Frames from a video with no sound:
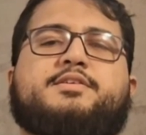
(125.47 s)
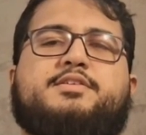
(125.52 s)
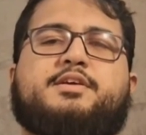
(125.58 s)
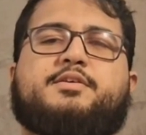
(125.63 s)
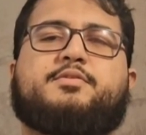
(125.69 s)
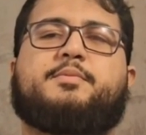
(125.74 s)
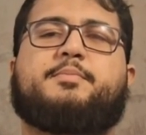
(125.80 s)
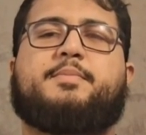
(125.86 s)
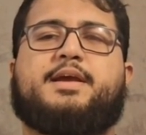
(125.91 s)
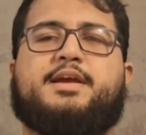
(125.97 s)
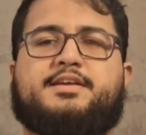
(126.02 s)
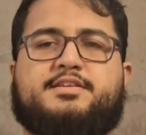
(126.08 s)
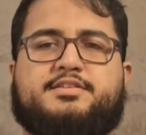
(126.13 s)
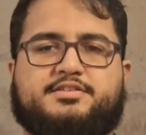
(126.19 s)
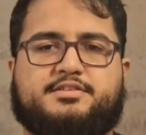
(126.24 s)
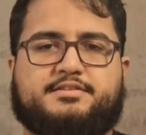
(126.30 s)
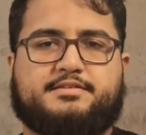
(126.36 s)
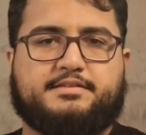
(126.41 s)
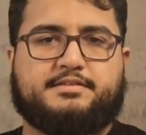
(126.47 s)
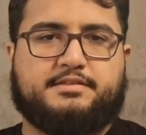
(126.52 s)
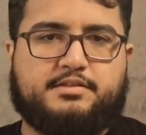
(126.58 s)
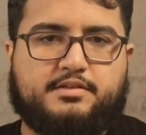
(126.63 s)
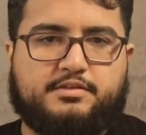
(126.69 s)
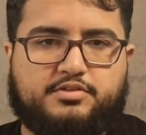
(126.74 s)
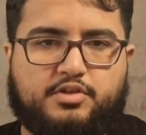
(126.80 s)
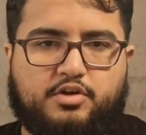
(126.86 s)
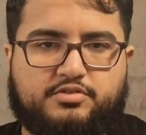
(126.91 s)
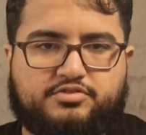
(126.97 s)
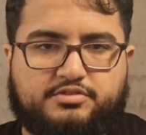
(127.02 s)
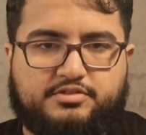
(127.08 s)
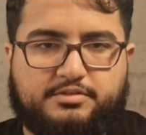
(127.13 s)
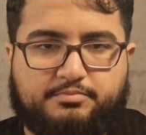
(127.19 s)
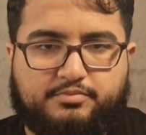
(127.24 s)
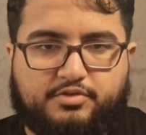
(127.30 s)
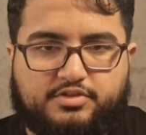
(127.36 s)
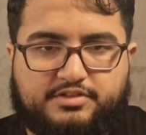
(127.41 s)
general page, go to
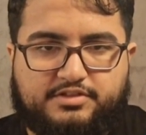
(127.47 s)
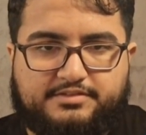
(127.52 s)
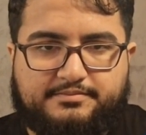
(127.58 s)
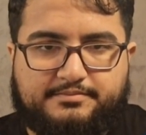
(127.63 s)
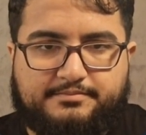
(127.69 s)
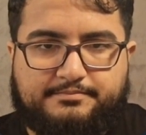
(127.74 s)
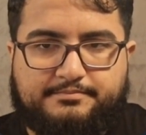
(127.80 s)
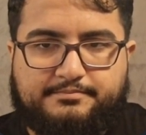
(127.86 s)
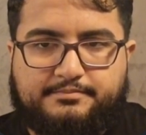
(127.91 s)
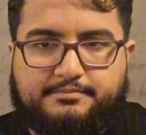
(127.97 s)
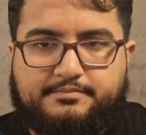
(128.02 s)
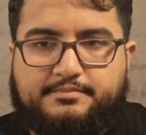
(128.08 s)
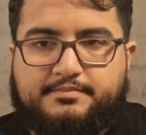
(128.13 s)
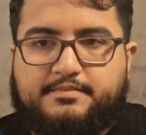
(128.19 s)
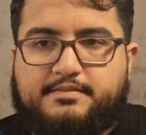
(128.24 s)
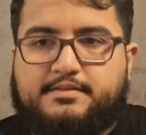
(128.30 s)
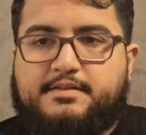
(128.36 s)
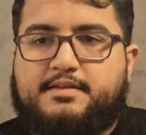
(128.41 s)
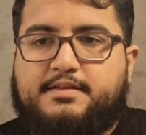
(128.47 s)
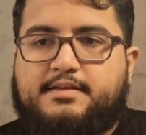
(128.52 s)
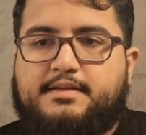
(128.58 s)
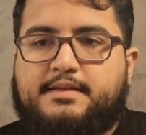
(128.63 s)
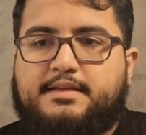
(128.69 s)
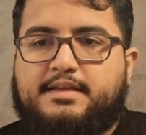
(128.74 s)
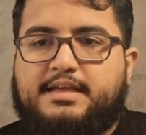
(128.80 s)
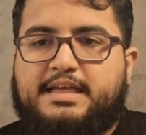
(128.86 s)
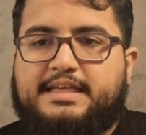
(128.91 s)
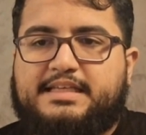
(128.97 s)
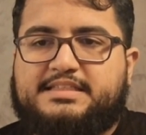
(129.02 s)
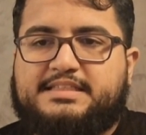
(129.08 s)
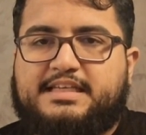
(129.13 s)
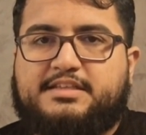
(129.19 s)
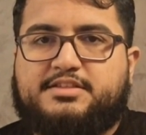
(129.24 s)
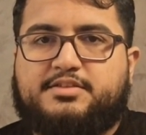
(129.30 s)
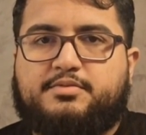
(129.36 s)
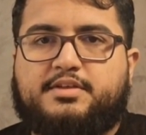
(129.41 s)
Import, and
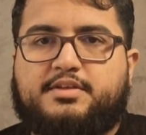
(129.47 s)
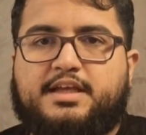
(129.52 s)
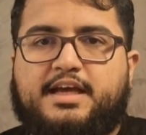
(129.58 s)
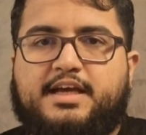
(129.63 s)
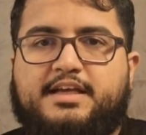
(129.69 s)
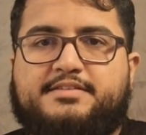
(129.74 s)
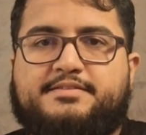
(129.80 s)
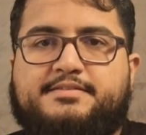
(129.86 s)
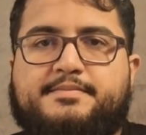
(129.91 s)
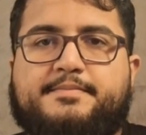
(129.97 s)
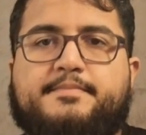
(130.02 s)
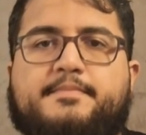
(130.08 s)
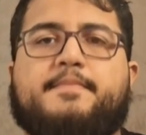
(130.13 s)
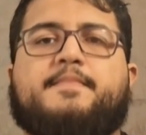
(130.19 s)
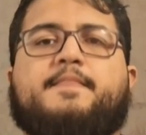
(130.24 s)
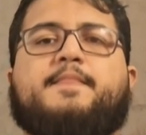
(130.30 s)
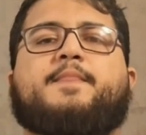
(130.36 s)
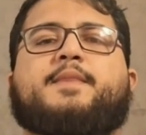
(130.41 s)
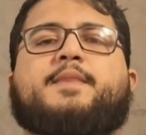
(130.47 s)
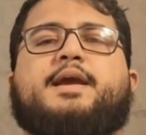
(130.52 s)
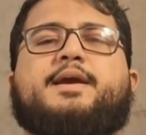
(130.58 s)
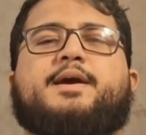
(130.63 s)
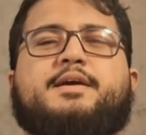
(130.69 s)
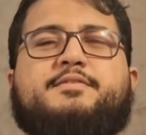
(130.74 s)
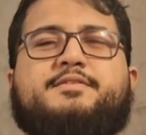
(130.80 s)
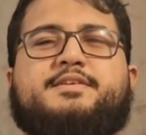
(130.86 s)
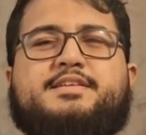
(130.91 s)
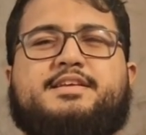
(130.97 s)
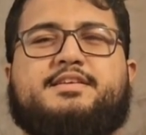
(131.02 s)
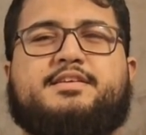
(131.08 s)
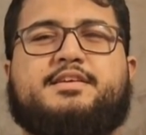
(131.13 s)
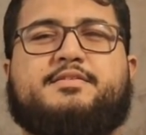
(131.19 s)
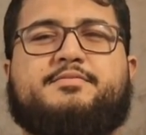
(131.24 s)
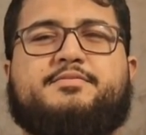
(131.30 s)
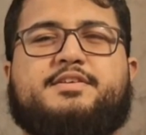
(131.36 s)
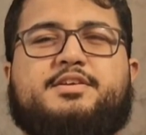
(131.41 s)
then you will have everything
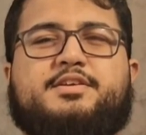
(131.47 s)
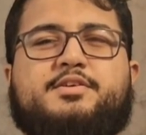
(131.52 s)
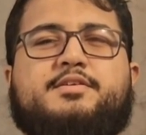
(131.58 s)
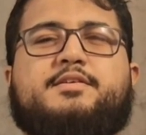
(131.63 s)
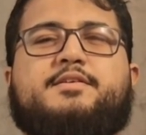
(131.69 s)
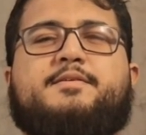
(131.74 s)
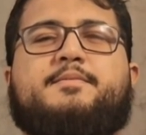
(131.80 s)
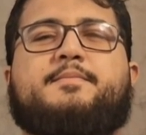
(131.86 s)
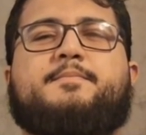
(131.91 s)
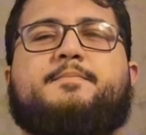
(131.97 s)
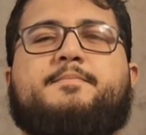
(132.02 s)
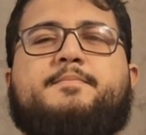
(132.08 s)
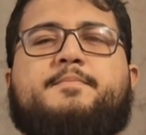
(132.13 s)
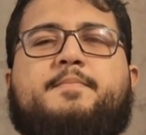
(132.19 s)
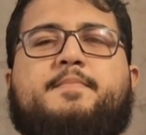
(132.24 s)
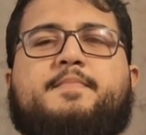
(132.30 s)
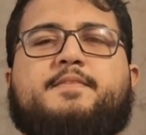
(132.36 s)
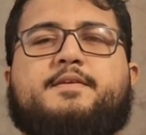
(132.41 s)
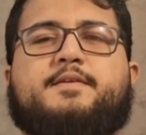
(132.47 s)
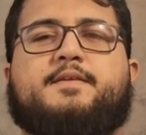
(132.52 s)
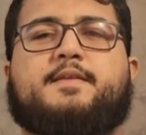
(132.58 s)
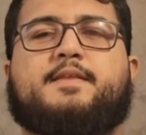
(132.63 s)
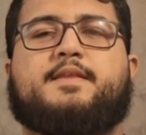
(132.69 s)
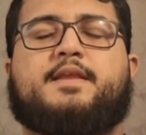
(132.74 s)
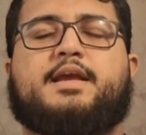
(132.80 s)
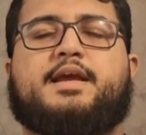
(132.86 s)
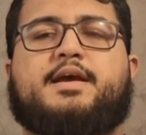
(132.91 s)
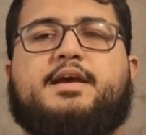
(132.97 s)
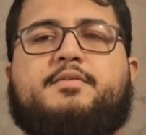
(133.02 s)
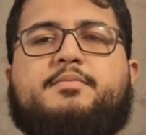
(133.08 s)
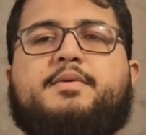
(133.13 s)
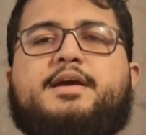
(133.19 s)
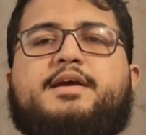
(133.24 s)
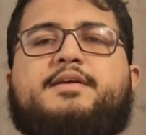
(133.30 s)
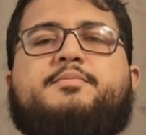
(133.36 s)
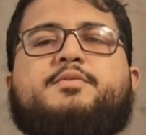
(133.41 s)
configured and
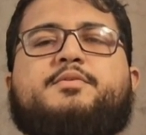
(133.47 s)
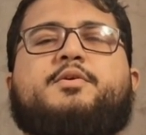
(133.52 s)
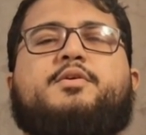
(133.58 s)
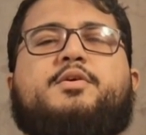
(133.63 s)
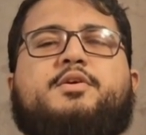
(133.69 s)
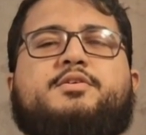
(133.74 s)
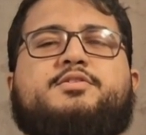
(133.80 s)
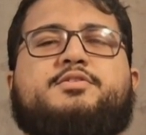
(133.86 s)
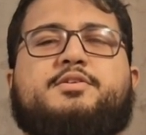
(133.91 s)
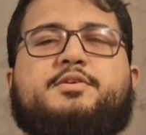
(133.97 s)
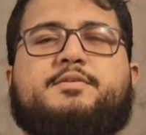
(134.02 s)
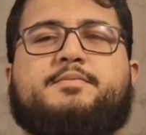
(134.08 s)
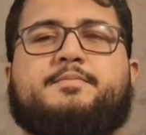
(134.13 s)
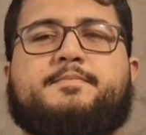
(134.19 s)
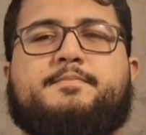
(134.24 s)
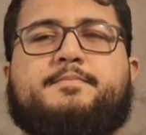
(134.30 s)
ready for your cursor.